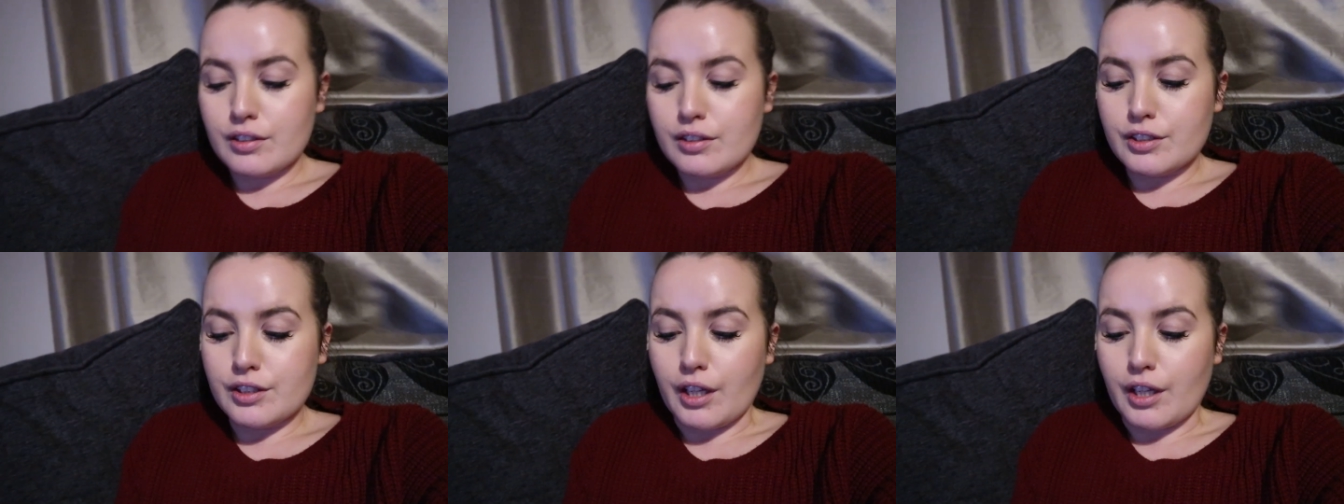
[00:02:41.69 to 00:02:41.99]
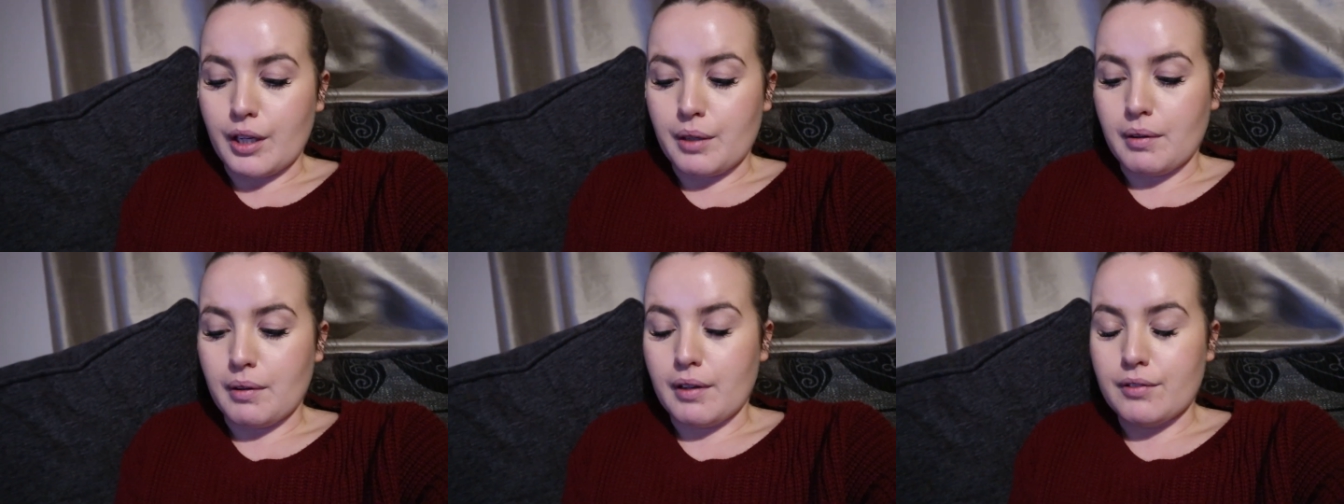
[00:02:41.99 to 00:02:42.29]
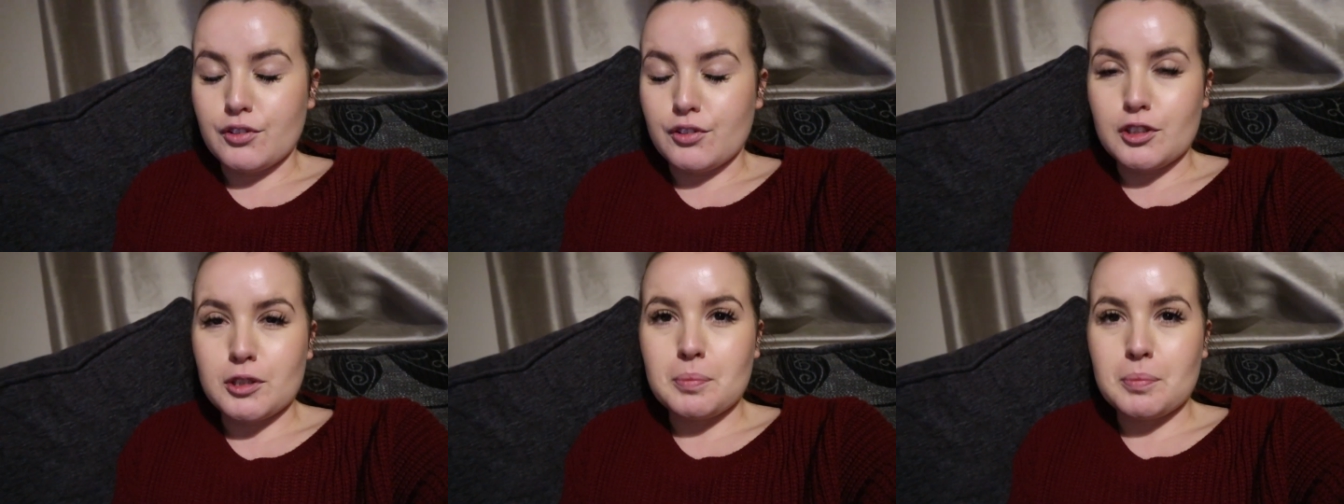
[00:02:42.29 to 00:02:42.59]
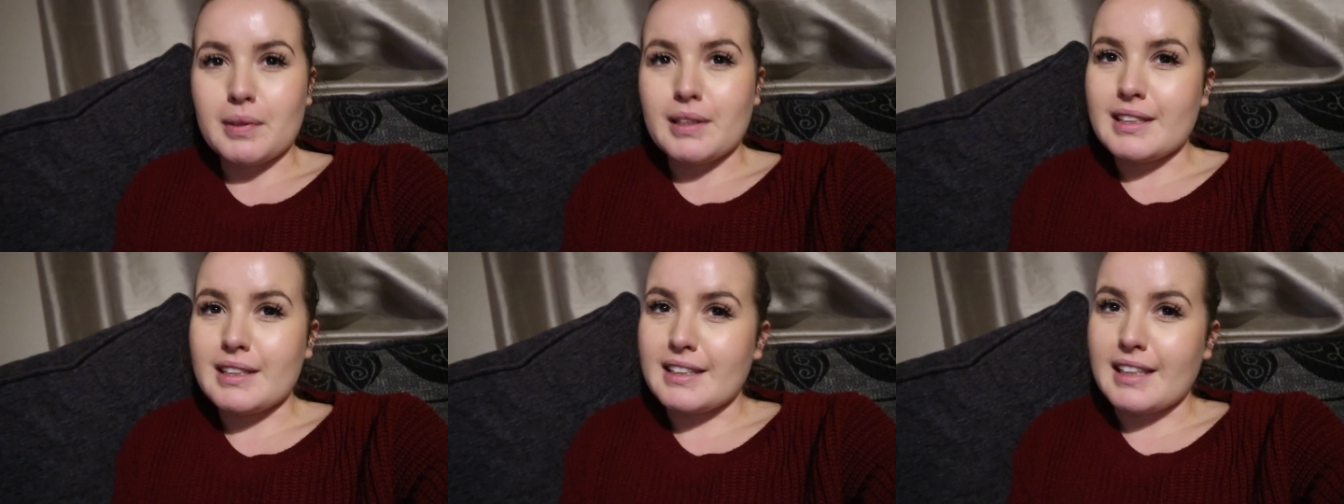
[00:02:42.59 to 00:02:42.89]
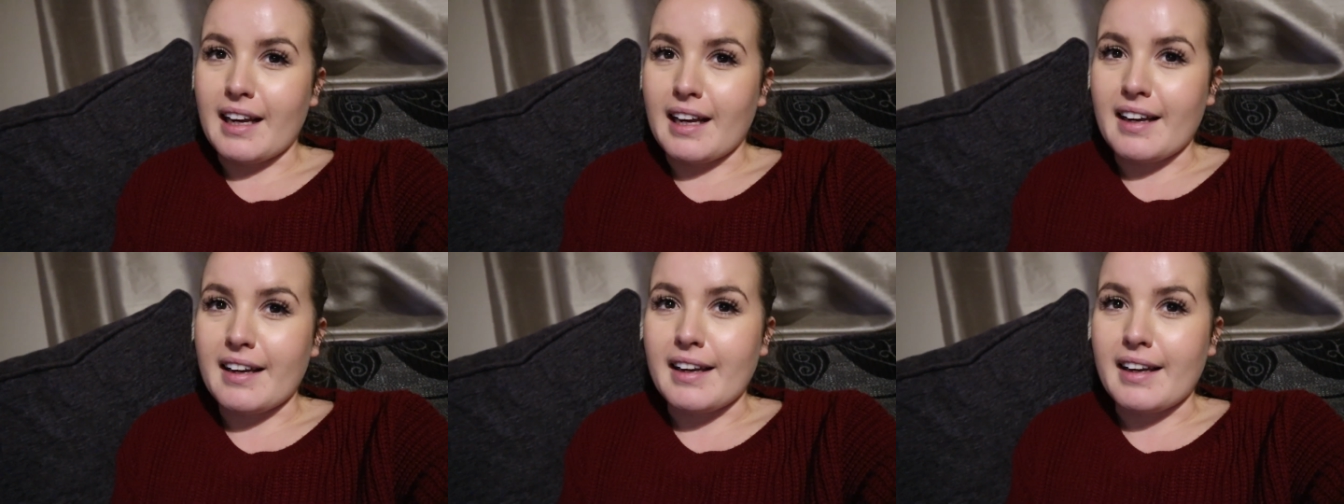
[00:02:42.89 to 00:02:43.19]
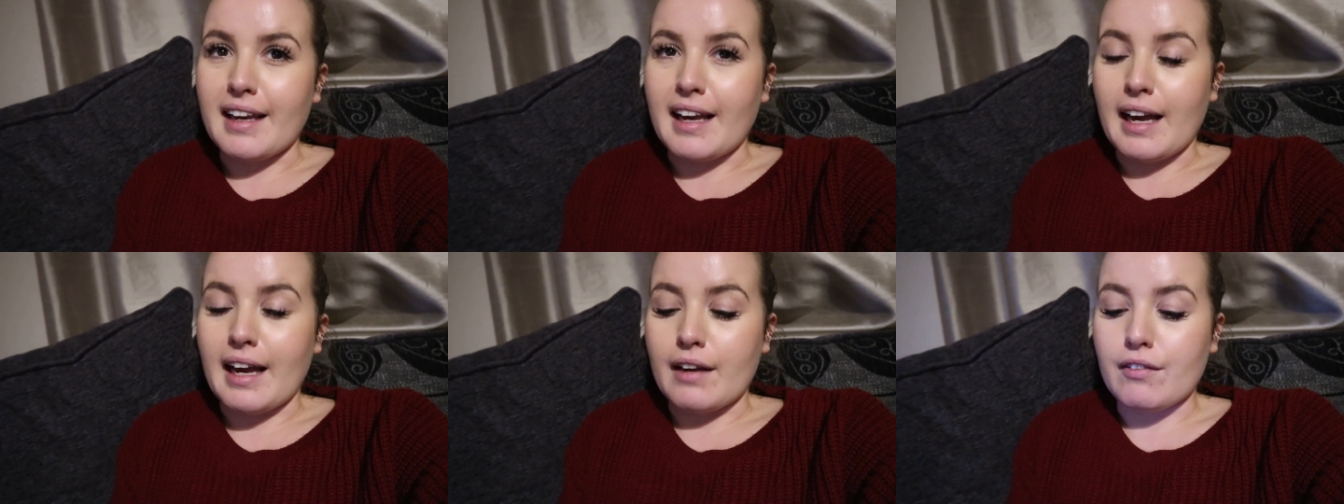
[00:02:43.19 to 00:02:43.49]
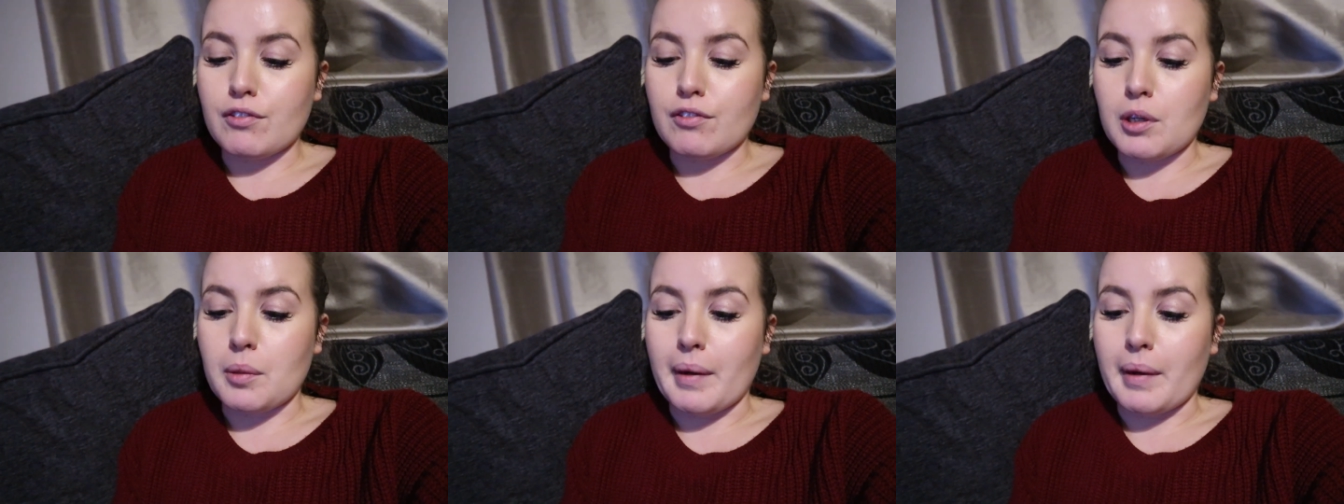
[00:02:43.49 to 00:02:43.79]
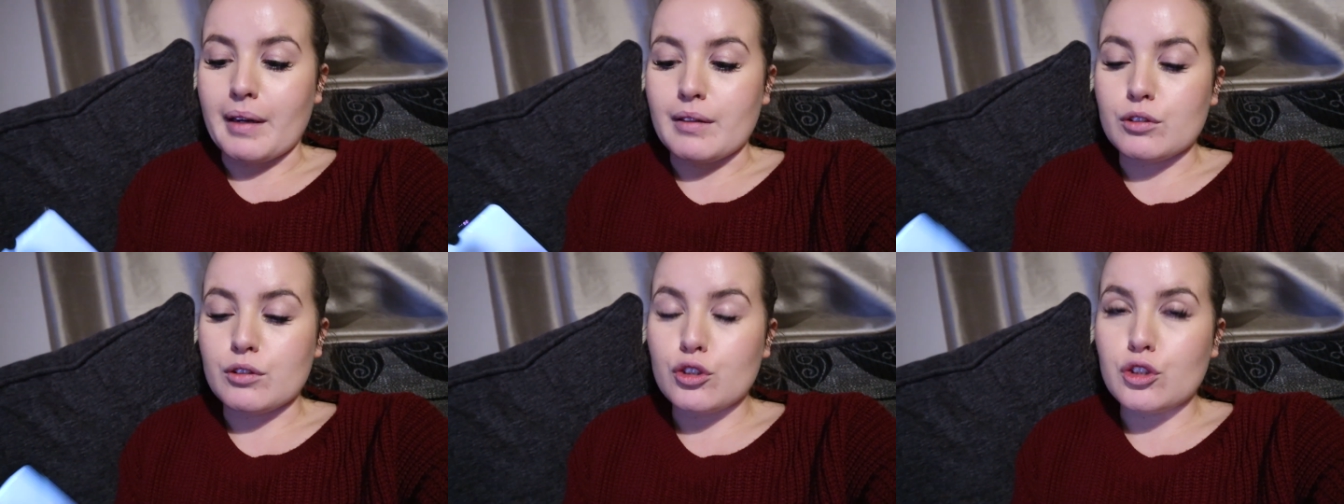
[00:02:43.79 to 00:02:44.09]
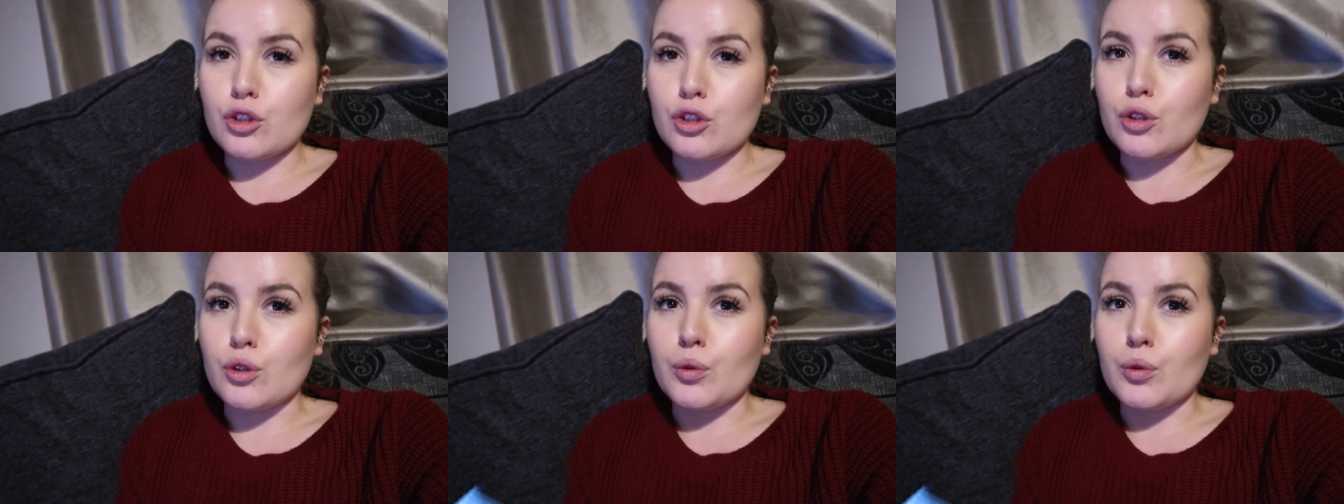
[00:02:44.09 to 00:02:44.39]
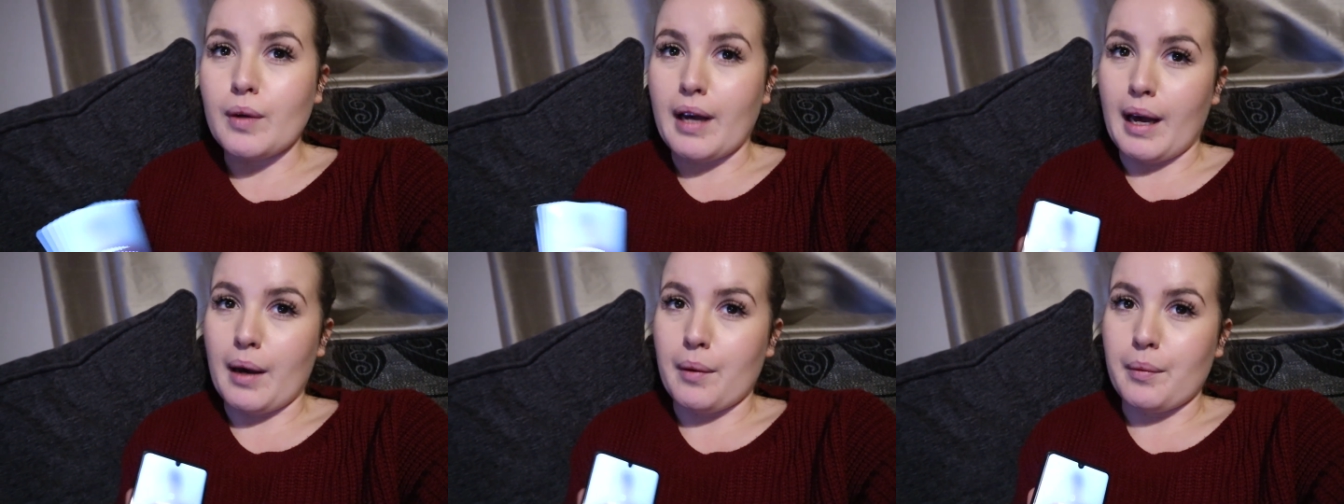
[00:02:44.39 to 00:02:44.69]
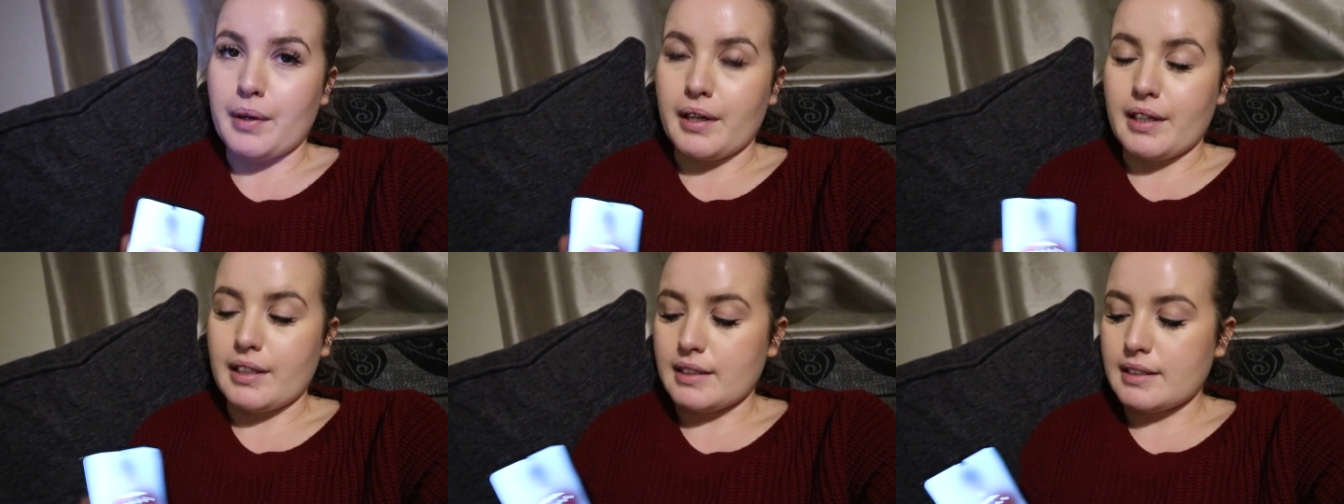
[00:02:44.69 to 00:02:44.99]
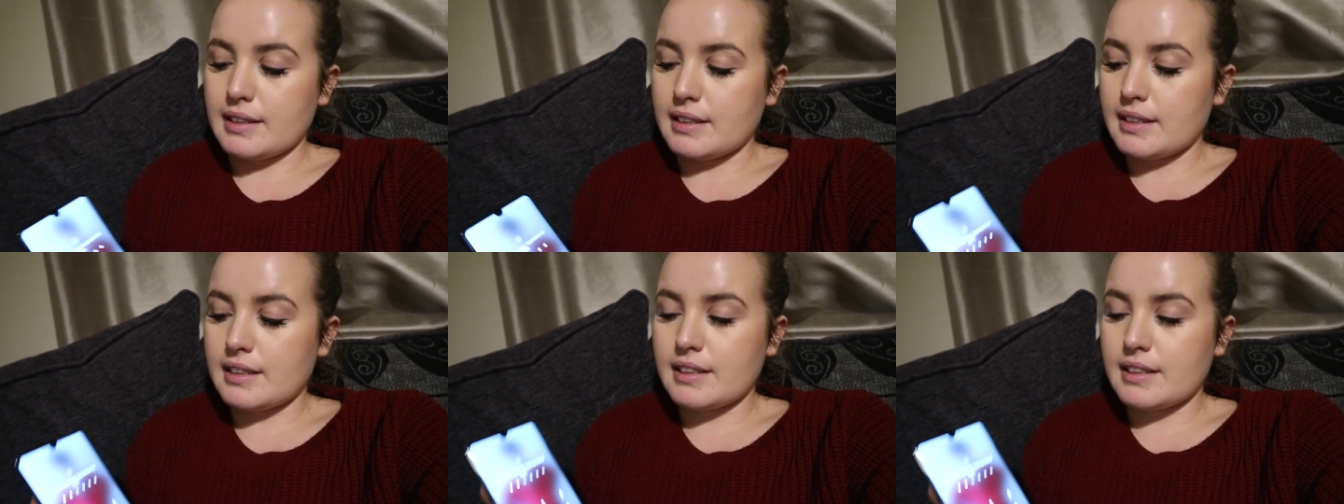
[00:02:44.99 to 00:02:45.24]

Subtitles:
So I've just been sat here for about 2 hours.